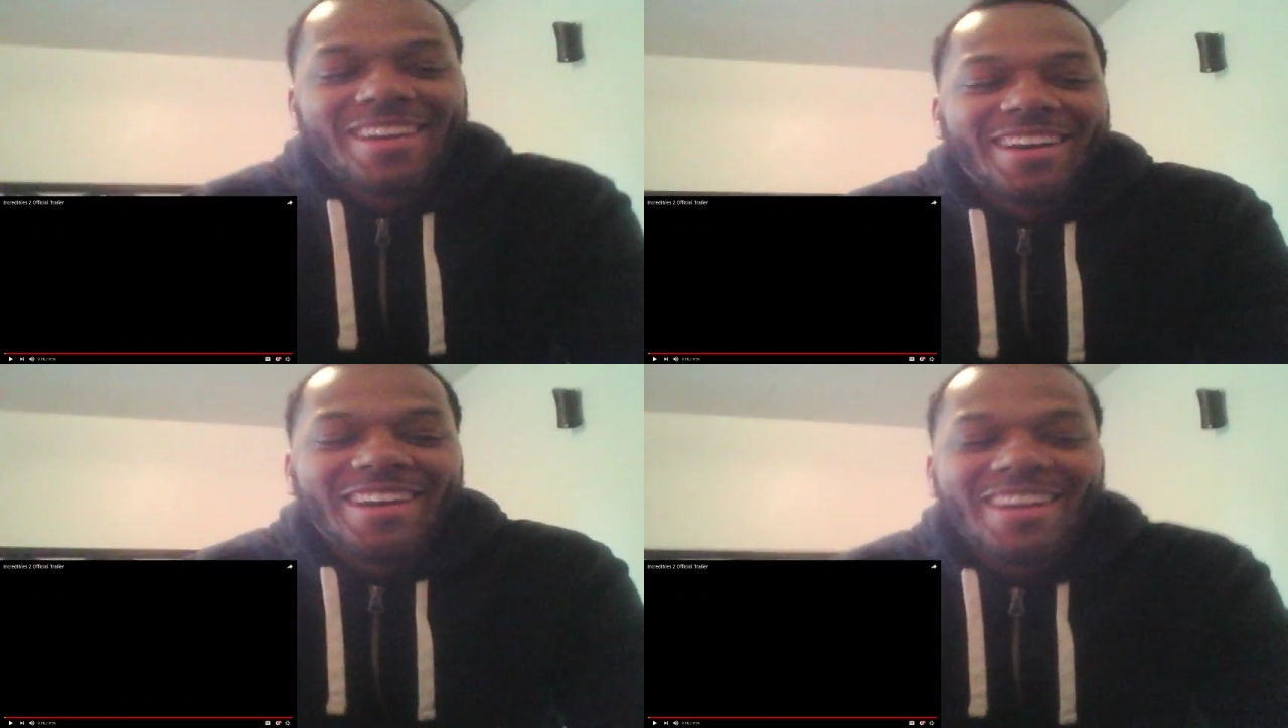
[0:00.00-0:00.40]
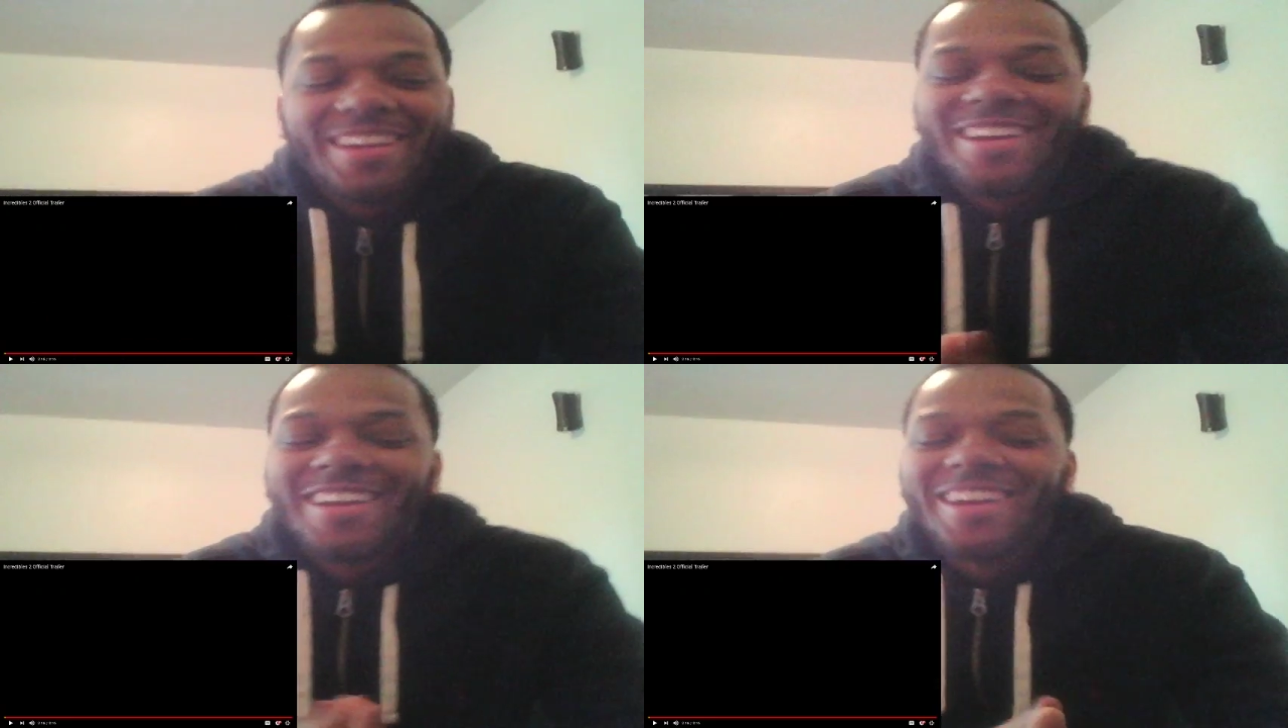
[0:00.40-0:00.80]

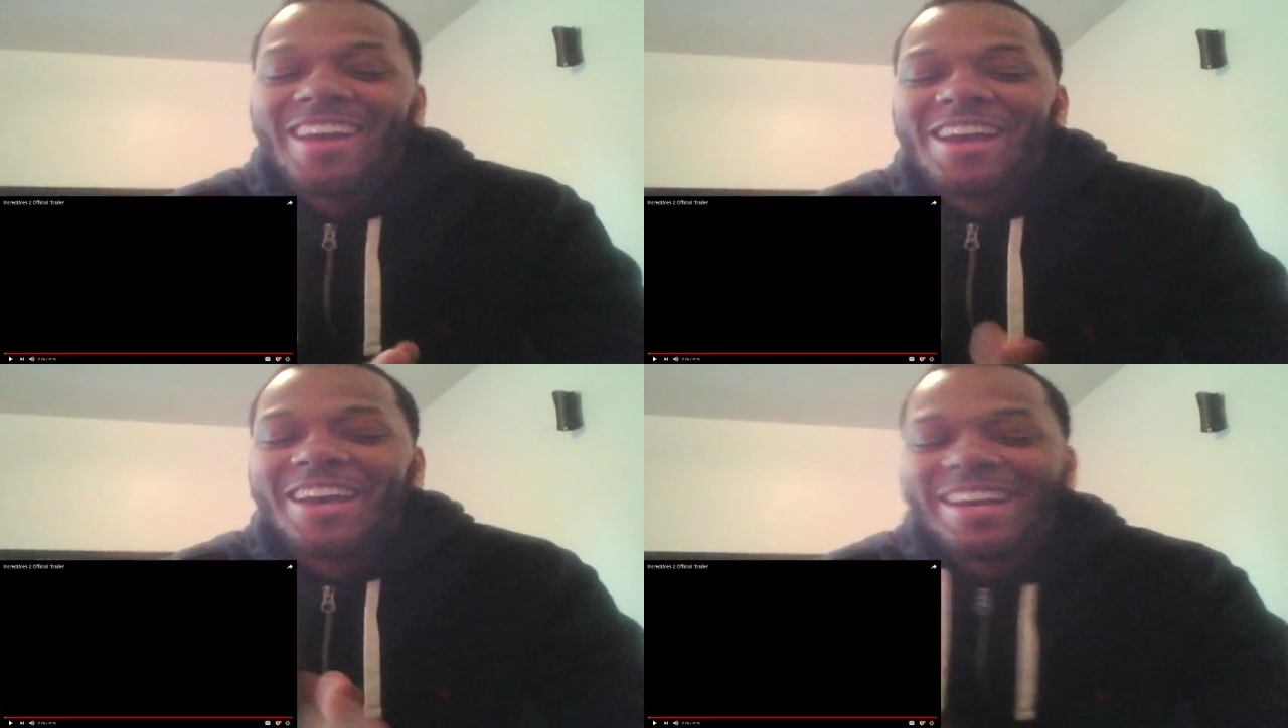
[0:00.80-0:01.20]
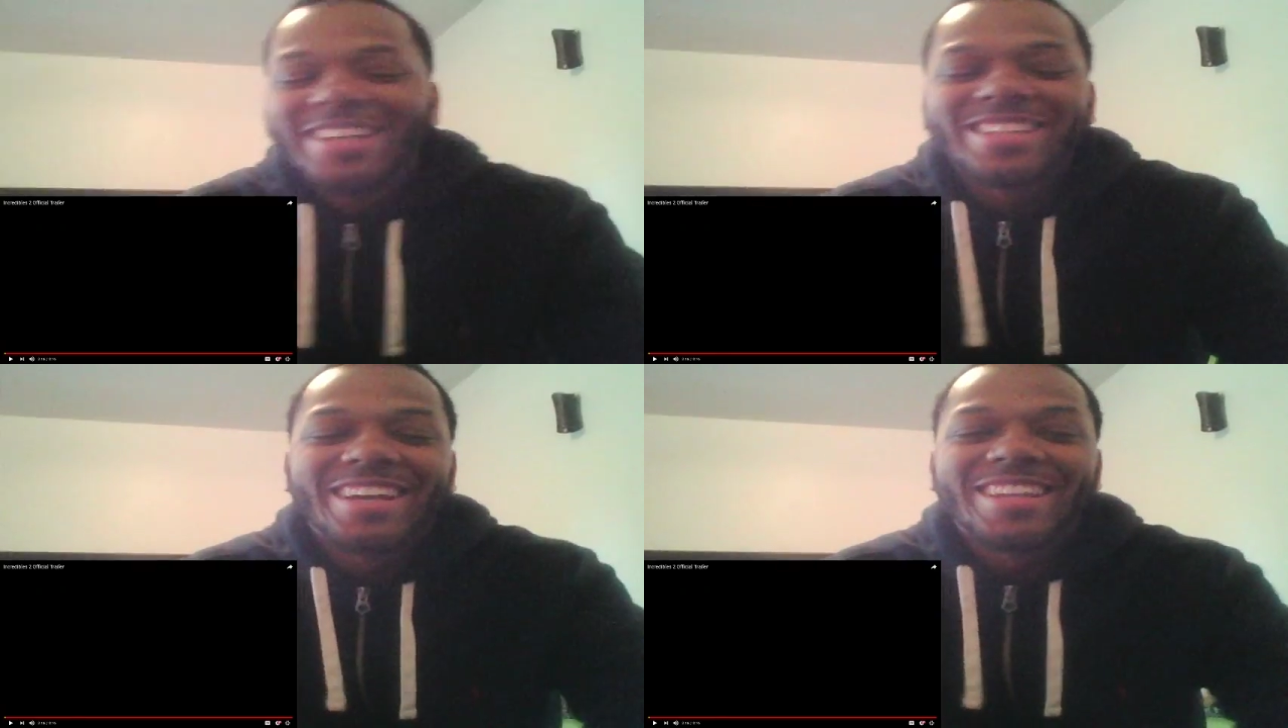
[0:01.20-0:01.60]
Hey,
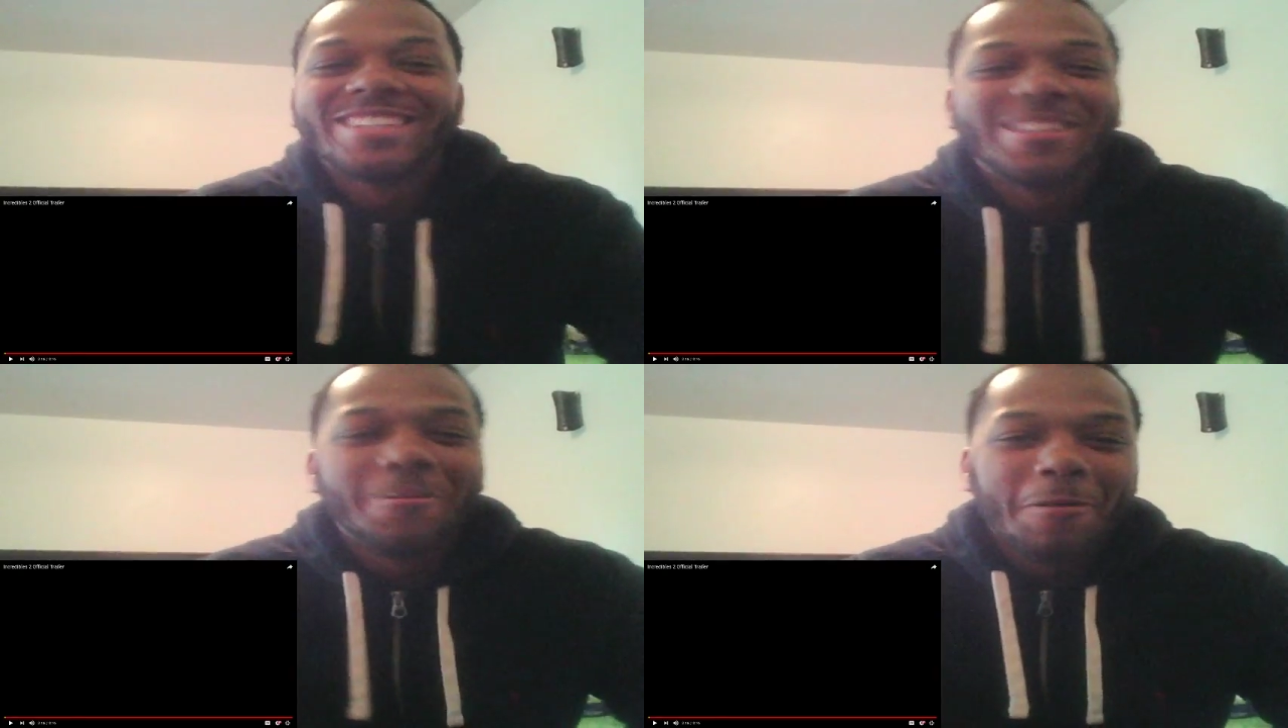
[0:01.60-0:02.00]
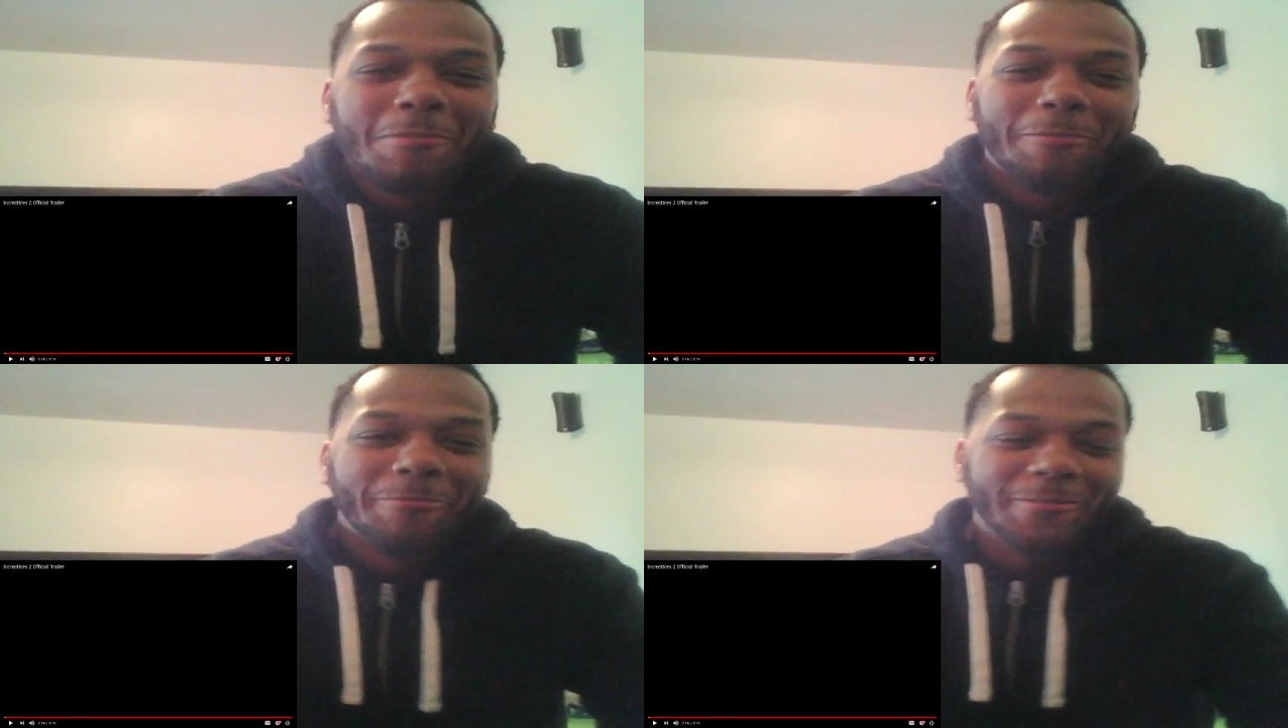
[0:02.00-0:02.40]
that's how I told my
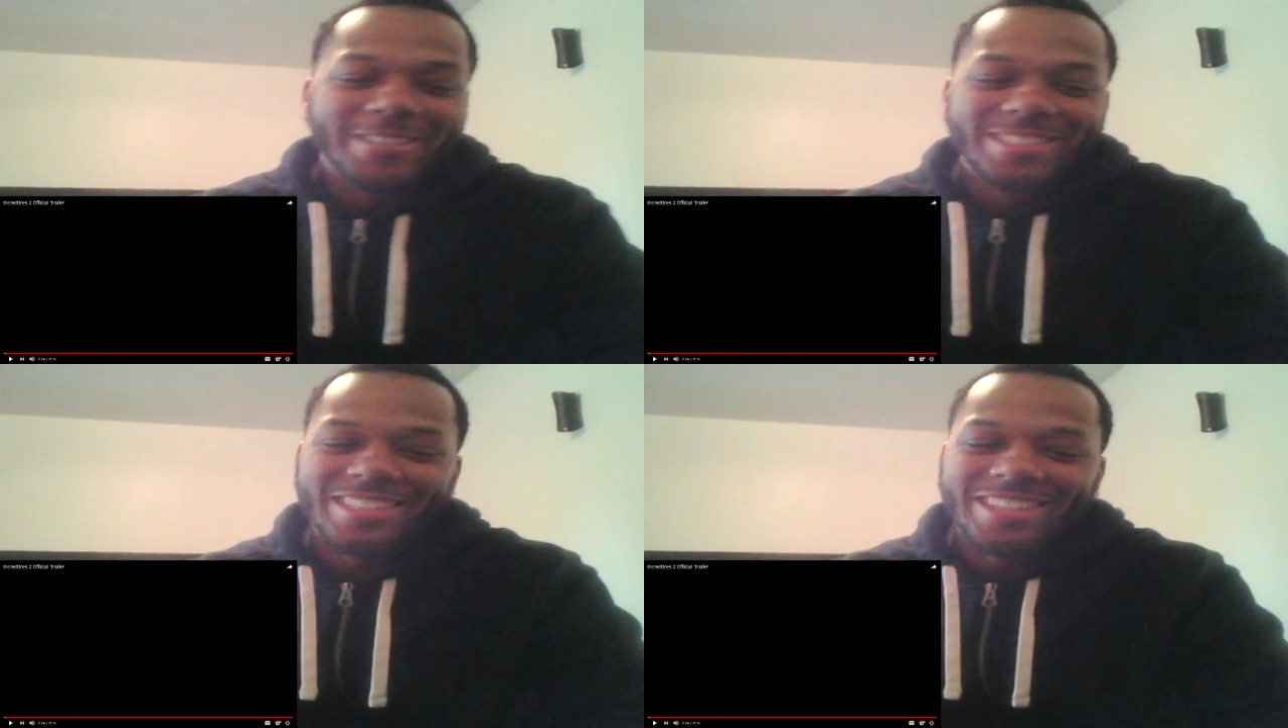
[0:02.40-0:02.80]
mama would have said.